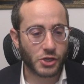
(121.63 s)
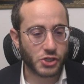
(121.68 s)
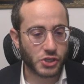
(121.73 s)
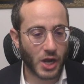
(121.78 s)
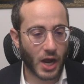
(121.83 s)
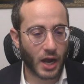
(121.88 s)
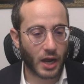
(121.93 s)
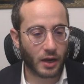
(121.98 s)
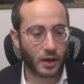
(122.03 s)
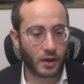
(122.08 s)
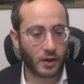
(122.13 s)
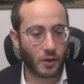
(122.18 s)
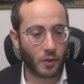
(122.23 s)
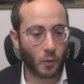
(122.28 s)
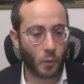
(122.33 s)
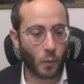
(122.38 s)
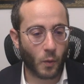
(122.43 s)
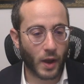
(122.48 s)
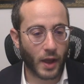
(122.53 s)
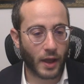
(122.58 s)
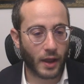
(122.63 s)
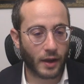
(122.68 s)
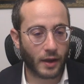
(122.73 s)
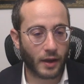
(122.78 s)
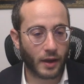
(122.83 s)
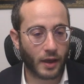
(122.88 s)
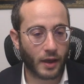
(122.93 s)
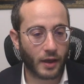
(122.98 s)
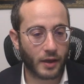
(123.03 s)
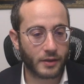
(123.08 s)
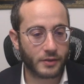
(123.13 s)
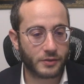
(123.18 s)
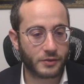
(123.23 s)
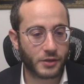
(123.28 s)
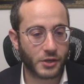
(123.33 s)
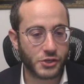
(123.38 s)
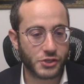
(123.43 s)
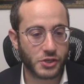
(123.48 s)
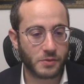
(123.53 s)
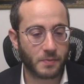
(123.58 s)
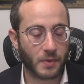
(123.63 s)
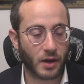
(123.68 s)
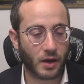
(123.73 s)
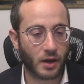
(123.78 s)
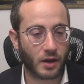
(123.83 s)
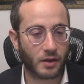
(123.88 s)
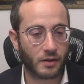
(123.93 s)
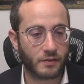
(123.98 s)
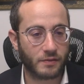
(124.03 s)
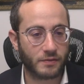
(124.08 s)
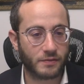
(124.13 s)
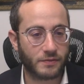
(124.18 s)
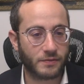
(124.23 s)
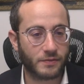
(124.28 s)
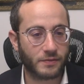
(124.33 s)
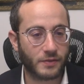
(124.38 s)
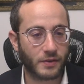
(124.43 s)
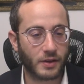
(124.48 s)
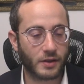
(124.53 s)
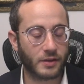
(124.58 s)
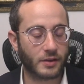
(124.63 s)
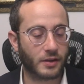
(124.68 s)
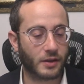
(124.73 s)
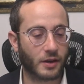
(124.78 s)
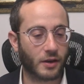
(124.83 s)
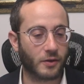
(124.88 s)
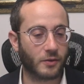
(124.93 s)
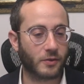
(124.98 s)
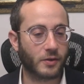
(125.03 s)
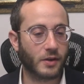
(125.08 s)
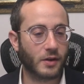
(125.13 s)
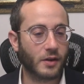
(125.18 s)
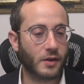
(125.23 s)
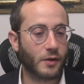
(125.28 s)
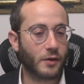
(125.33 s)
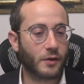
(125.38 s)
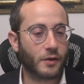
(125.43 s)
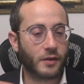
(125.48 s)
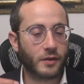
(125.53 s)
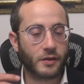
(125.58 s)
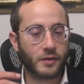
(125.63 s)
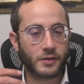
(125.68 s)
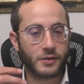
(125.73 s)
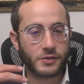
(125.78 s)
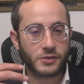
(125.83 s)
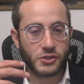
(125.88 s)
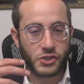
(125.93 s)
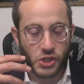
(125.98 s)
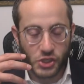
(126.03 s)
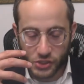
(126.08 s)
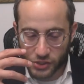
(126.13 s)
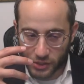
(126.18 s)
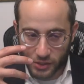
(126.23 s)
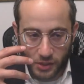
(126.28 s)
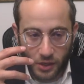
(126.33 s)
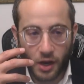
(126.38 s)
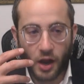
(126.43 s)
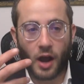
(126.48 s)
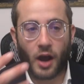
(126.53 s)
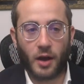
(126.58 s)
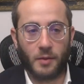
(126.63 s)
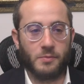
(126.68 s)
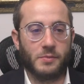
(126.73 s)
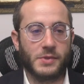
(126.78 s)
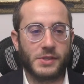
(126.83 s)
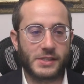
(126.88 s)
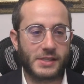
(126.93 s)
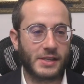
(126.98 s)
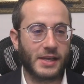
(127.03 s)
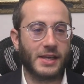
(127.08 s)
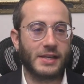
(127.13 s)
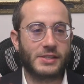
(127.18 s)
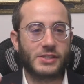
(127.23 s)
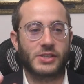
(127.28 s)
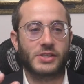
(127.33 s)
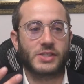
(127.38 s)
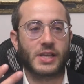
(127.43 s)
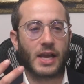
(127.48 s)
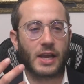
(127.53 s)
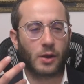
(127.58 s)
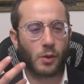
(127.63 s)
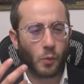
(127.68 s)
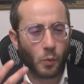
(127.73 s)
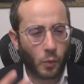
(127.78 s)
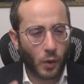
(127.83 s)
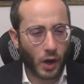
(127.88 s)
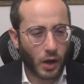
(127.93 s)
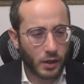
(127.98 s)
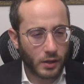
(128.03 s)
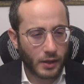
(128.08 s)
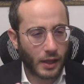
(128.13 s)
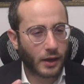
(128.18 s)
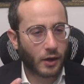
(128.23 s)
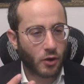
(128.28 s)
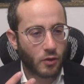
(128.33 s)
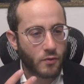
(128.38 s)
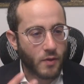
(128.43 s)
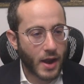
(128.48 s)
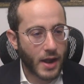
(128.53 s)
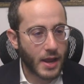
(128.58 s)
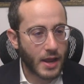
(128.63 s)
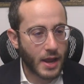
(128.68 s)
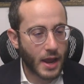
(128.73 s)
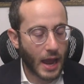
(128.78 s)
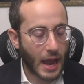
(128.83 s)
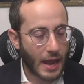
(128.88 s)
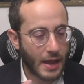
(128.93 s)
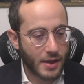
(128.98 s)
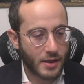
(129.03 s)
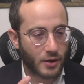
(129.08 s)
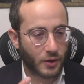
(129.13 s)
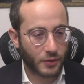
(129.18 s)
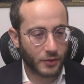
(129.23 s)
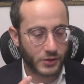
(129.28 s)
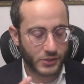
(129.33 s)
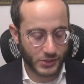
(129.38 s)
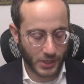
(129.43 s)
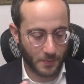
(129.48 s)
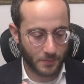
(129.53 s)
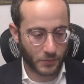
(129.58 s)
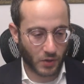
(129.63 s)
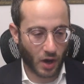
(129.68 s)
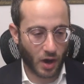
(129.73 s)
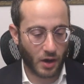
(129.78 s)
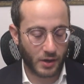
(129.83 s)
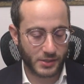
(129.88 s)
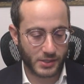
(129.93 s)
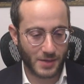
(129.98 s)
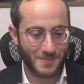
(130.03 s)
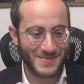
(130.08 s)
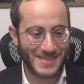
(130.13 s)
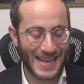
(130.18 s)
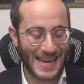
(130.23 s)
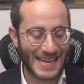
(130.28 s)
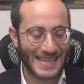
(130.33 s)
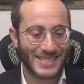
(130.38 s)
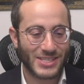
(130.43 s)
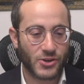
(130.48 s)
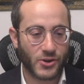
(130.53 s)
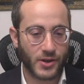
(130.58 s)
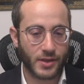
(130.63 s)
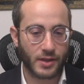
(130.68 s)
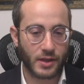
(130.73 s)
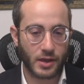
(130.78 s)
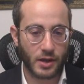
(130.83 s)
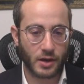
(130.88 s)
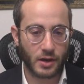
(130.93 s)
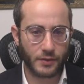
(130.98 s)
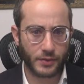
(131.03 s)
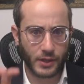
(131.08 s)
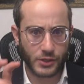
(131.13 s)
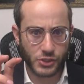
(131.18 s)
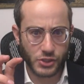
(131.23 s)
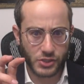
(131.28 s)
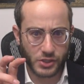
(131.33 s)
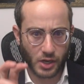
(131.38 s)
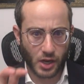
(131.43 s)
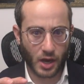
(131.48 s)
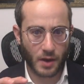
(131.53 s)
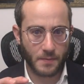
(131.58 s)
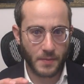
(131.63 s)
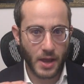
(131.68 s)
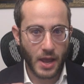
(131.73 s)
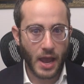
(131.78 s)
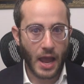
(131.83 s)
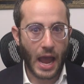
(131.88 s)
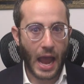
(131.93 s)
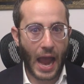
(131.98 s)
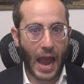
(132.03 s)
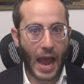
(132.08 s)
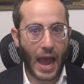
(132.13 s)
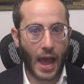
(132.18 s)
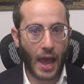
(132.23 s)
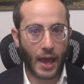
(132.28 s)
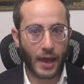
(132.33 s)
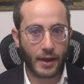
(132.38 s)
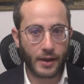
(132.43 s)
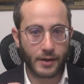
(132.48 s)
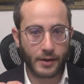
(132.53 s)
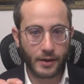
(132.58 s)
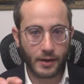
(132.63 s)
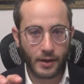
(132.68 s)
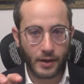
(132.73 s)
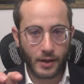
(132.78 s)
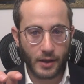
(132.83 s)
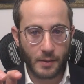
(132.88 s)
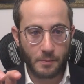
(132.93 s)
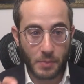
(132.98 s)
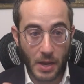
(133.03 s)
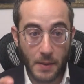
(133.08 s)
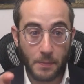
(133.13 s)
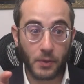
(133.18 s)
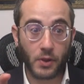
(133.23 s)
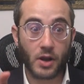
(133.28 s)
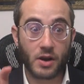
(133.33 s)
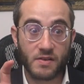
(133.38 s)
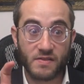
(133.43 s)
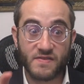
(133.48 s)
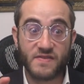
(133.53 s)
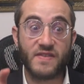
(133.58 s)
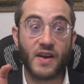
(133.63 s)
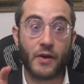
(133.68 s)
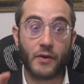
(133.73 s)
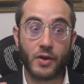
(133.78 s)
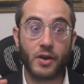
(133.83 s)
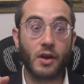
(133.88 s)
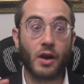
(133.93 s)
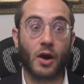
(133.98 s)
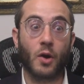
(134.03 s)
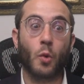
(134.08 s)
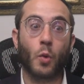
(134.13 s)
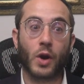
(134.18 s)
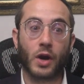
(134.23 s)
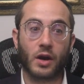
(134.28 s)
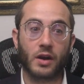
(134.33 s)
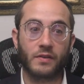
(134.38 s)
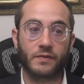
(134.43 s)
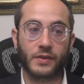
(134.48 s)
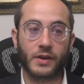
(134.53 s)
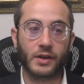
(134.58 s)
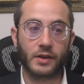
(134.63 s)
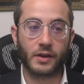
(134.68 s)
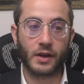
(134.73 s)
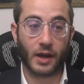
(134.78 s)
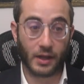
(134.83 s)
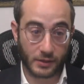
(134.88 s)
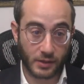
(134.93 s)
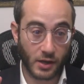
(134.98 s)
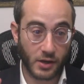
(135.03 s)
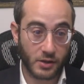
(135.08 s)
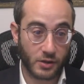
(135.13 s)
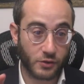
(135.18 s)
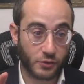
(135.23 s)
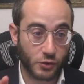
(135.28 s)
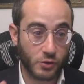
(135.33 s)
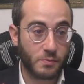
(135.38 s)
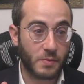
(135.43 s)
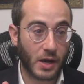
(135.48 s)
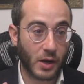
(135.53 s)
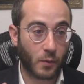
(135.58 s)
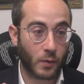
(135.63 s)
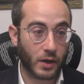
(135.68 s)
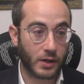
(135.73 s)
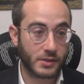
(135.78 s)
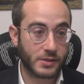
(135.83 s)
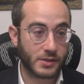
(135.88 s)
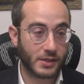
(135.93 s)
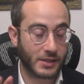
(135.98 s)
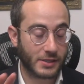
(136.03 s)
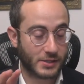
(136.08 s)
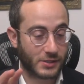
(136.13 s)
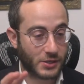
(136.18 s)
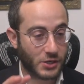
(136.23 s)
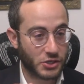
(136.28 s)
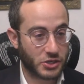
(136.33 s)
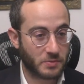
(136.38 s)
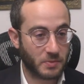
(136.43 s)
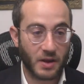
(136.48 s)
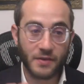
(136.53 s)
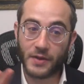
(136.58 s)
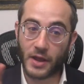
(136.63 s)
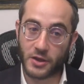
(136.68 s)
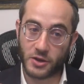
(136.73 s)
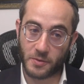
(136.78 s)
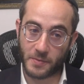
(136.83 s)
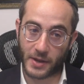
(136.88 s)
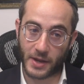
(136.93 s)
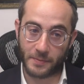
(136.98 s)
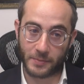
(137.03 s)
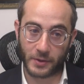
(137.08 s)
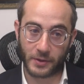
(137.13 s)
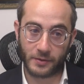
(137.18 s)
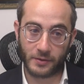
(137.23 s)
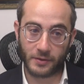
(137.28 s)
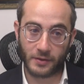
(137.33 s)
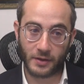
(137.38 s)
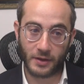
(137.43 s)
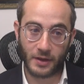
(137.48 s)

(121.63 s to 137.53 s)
shock when Tisha B'av, you know, just comes. It's just like what, like already. You know, there's some some days during the year that just come and people are very aware of it. And I'll tell you the two big ones. It's Tisha B'av and Yom Kippur.